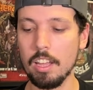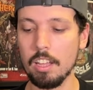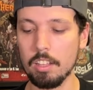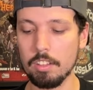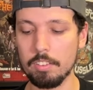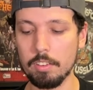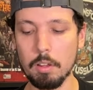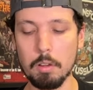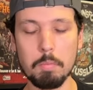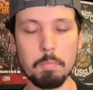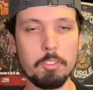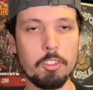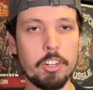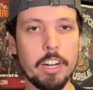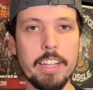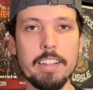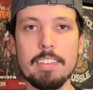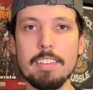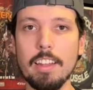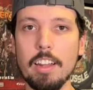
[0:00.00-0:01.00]
some
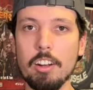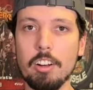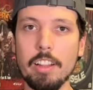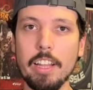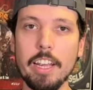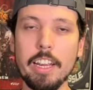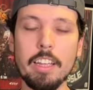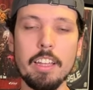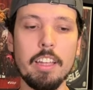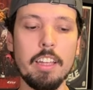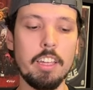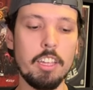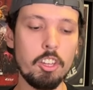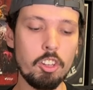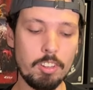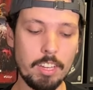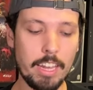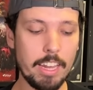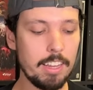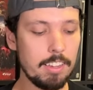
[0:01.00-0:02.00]
traits that are like,
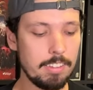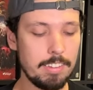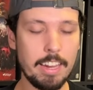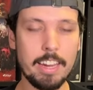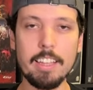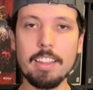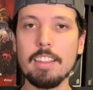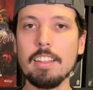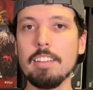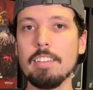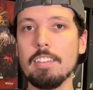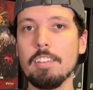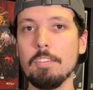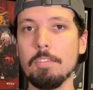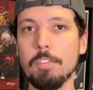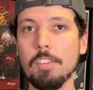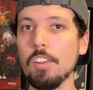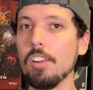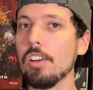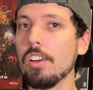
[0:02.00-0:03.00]
you can't take this
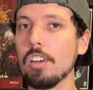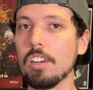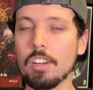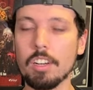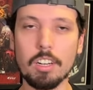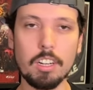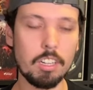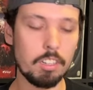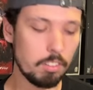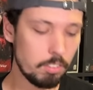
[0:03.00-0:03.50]
if you're